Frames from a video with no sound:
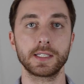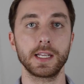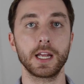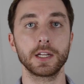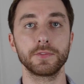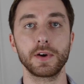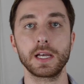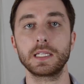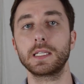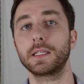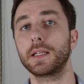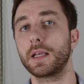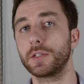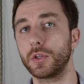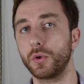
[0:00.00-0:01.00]
Sound
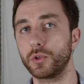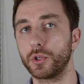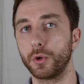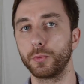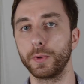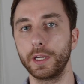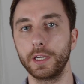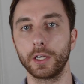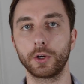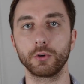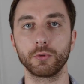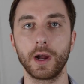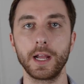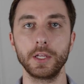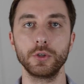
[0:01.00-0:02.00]
Devices has also written a
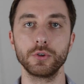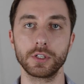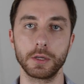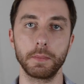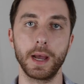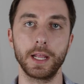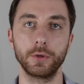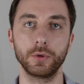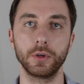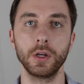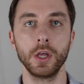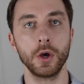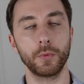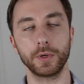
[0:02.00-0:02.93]
great user manual,